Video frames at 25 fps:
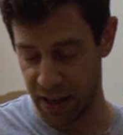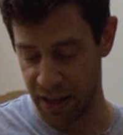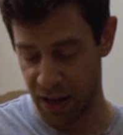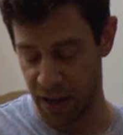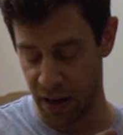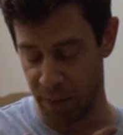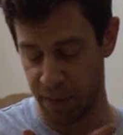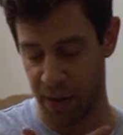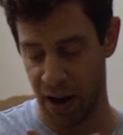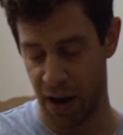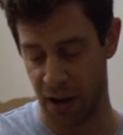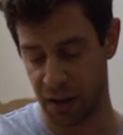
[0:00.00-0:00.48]

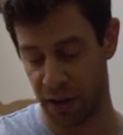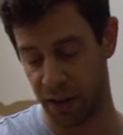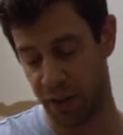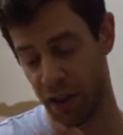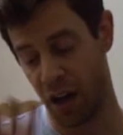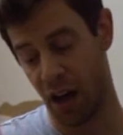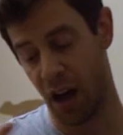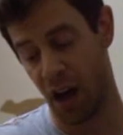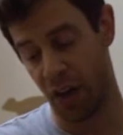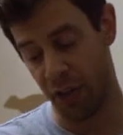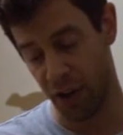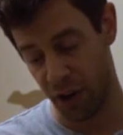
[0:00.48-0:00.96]
compared to
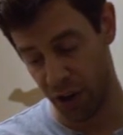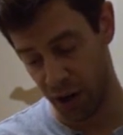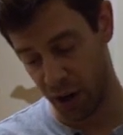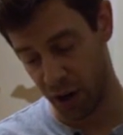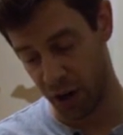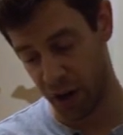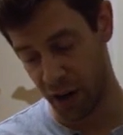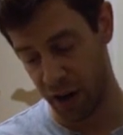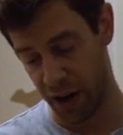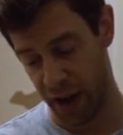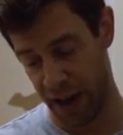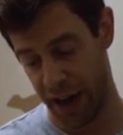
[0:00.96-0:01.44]
the
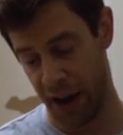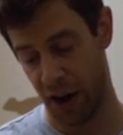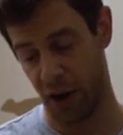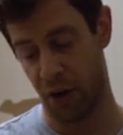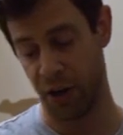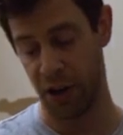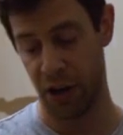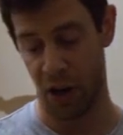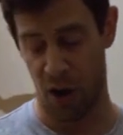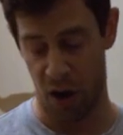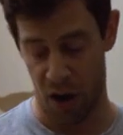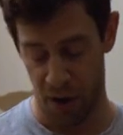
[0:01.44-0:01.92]
other
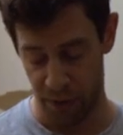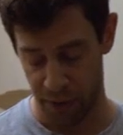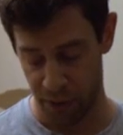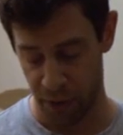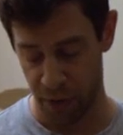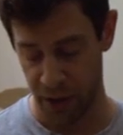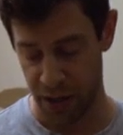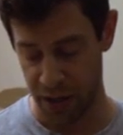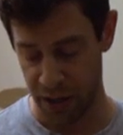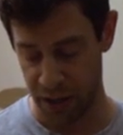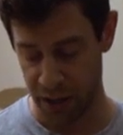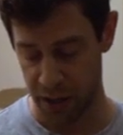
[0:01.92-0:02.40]
ARRI
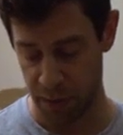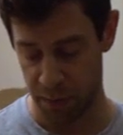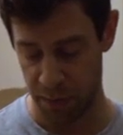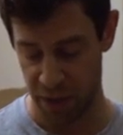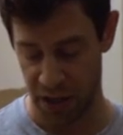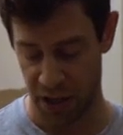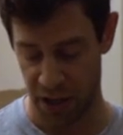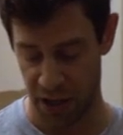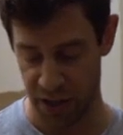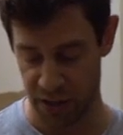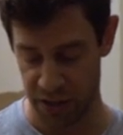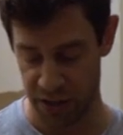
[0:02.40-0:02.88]
offerings
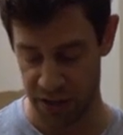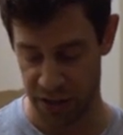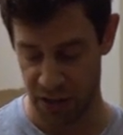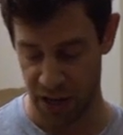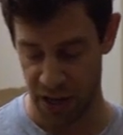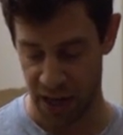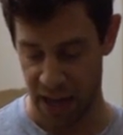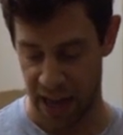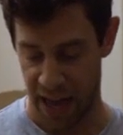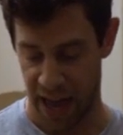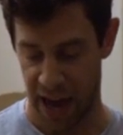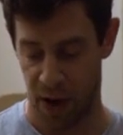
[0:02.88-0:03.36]
because
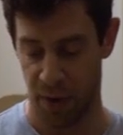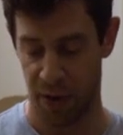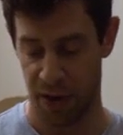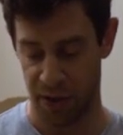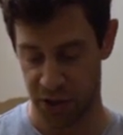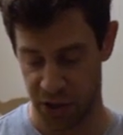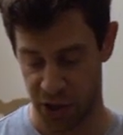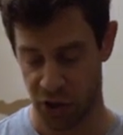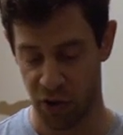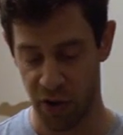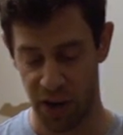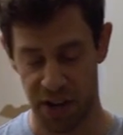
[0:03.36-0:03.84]
how
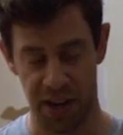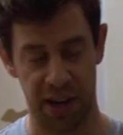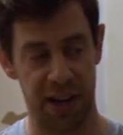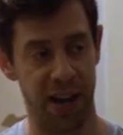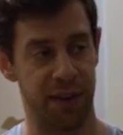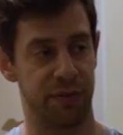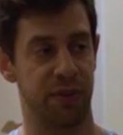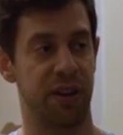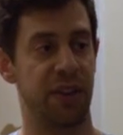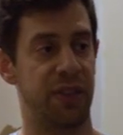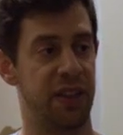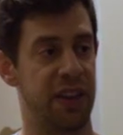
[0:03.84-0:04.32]
integrated
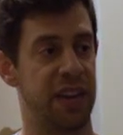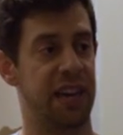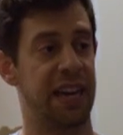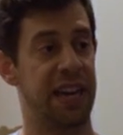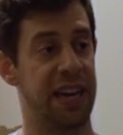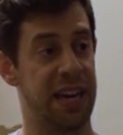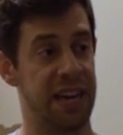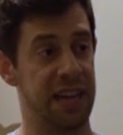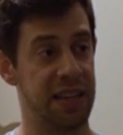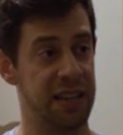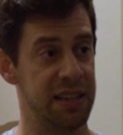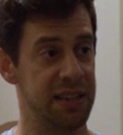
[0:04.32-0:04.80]
everything
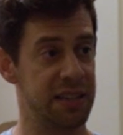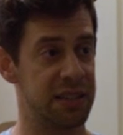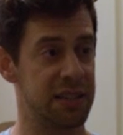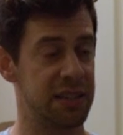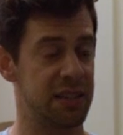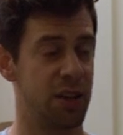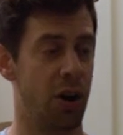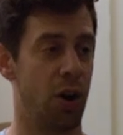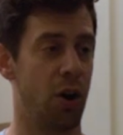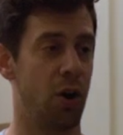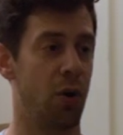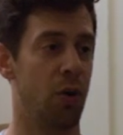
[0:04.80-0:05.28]
is.
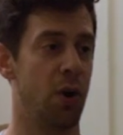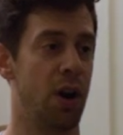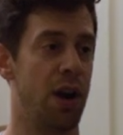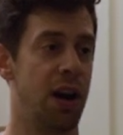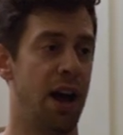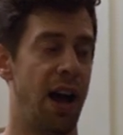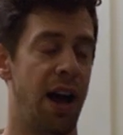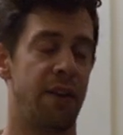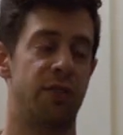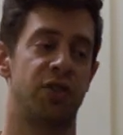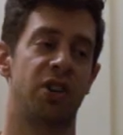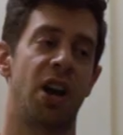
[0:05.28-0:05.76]
So
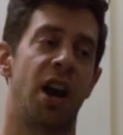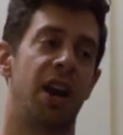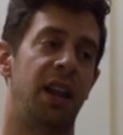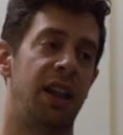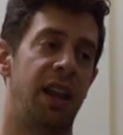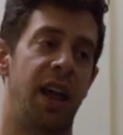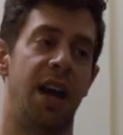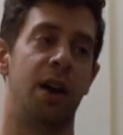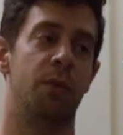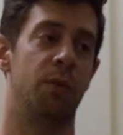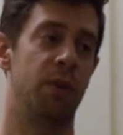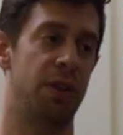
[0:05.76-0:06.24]
I've shot a
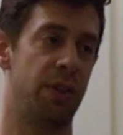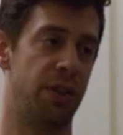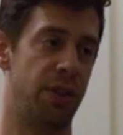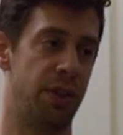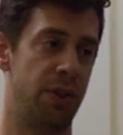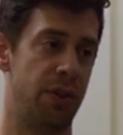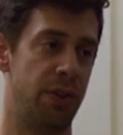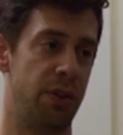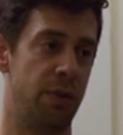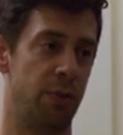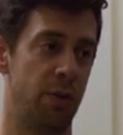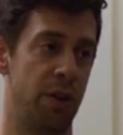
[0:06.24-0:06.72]
lot with
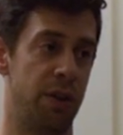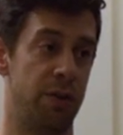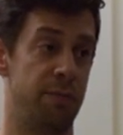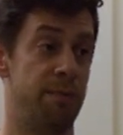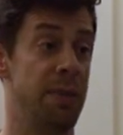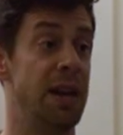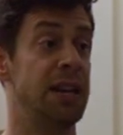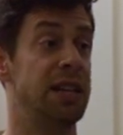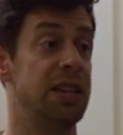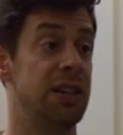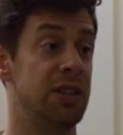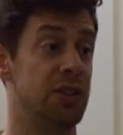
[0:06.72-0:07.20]

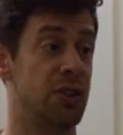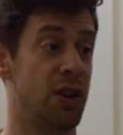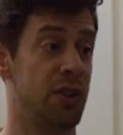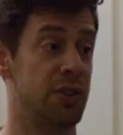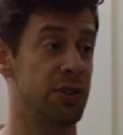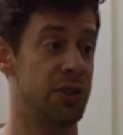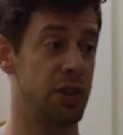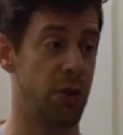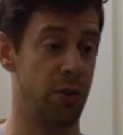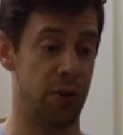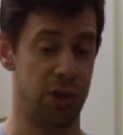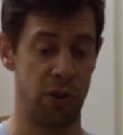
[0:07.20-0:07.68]
minis
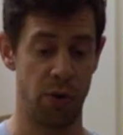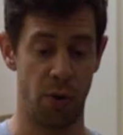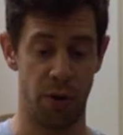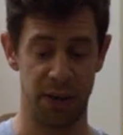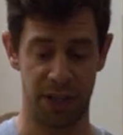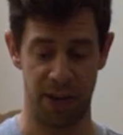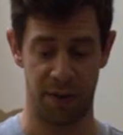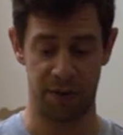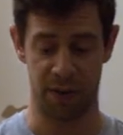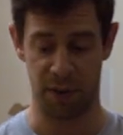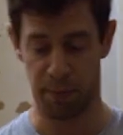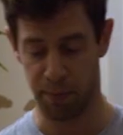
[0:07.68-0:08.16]
also, and you
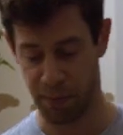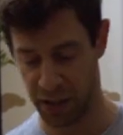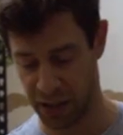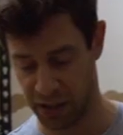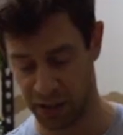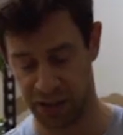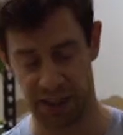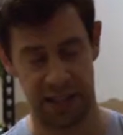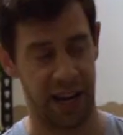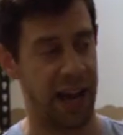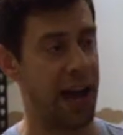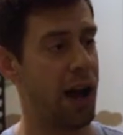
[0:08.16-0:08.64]
always have to
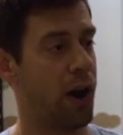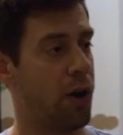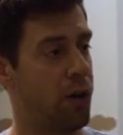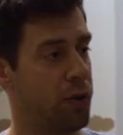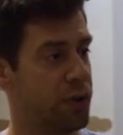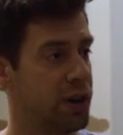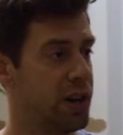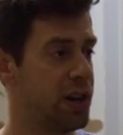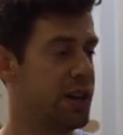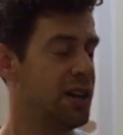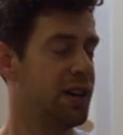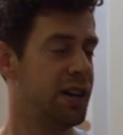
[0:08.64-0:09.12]
build it
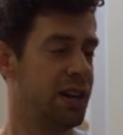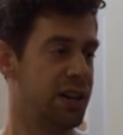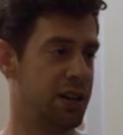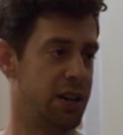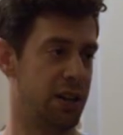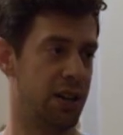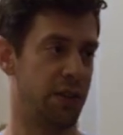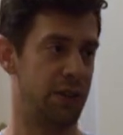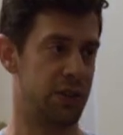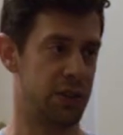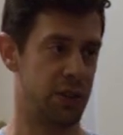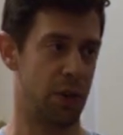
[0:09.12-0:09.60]
out. You
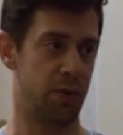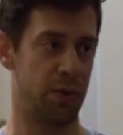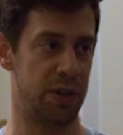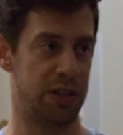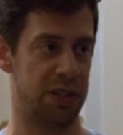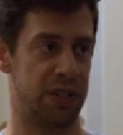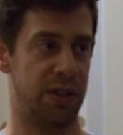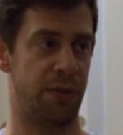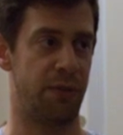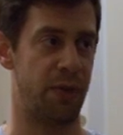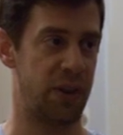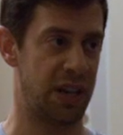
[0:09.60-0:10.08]
know, there's always
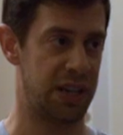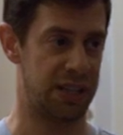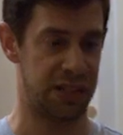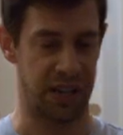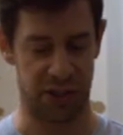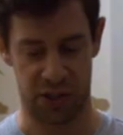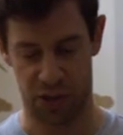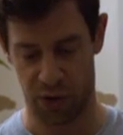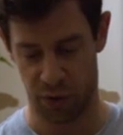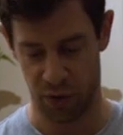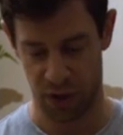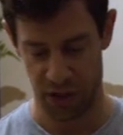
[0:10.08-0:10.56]
different
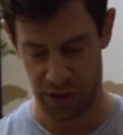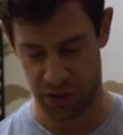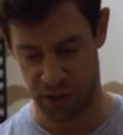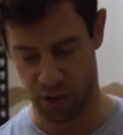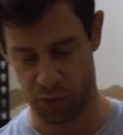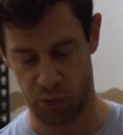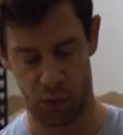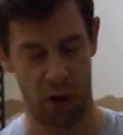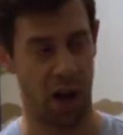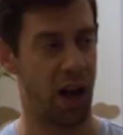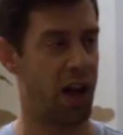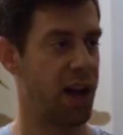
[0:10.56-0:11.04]
accessories
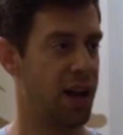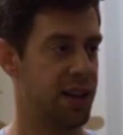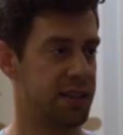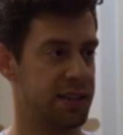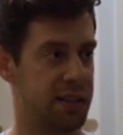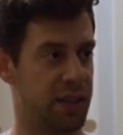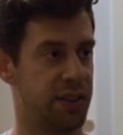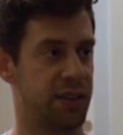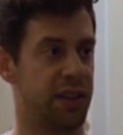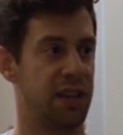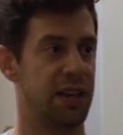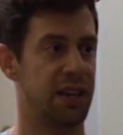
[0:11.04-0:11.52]
and
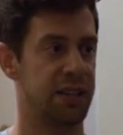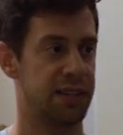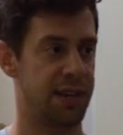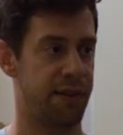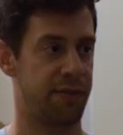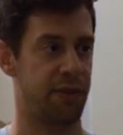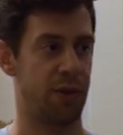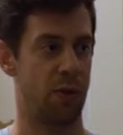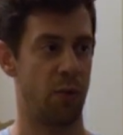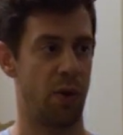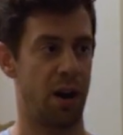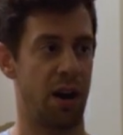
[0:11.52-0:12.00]
rods and things
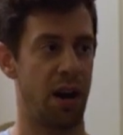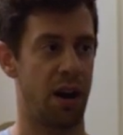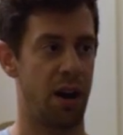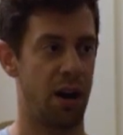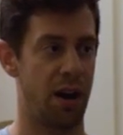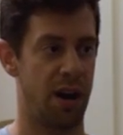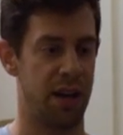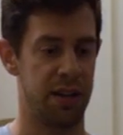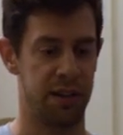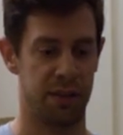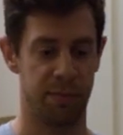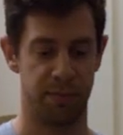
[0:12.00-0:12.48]
everywhere.
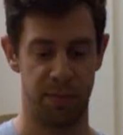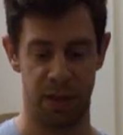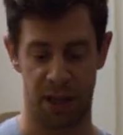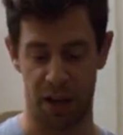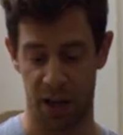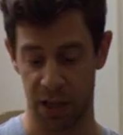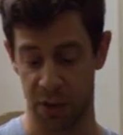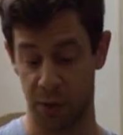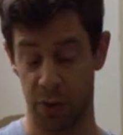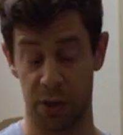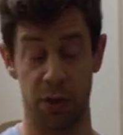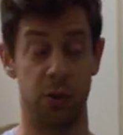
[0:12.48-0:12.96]
And
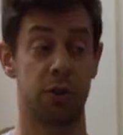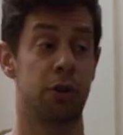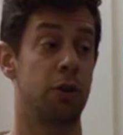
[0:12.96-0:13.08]
because we do